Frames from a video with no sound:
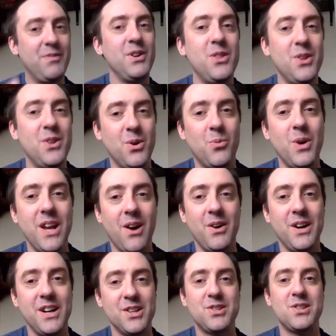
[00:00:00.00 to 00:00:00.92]
Given that
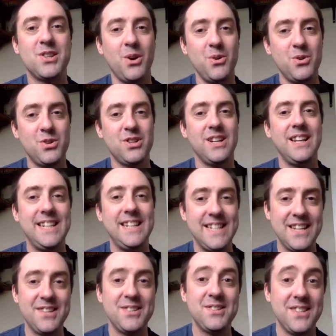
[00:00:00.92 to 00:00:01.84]
we are in a
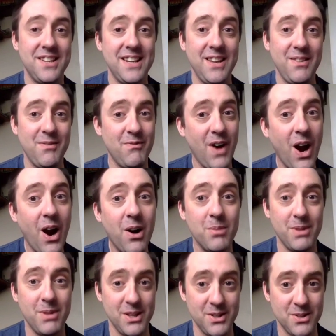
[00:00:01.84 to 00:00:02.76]
socially distant
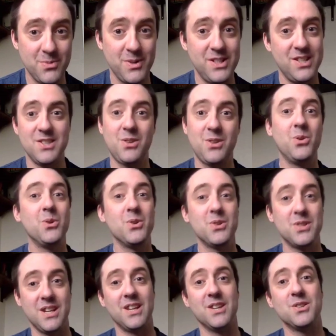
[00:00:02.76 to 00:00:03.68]
environment, which is
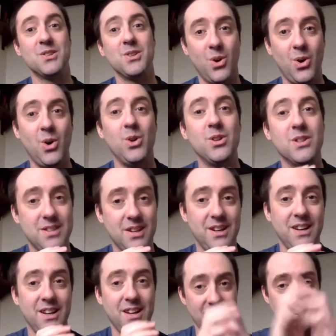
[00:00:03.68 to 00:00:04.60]
causing us
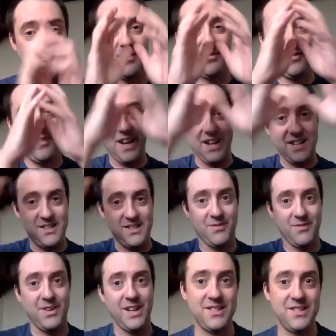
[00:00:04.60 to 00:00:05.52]
all to
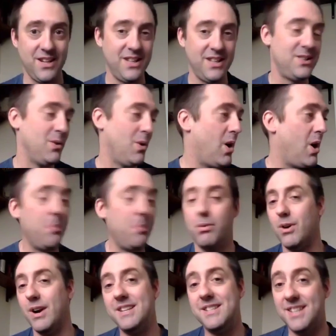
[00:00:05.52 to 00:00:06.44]
effectively to
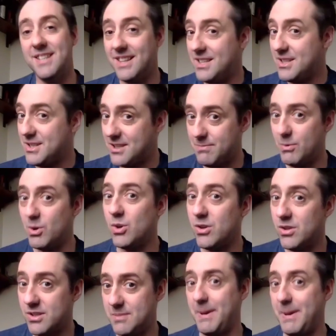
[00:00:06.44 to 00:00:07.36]
operate in these
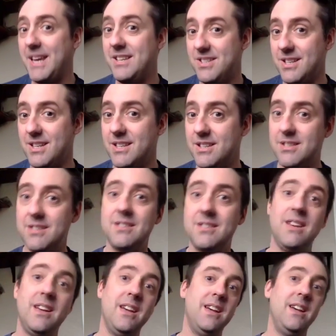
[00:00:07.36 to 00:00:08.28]
small
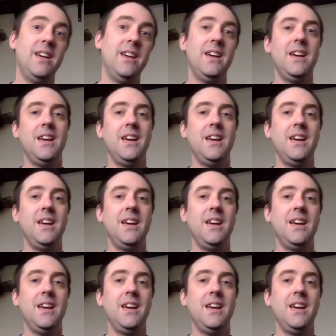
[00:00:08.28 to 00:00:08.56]
spaces,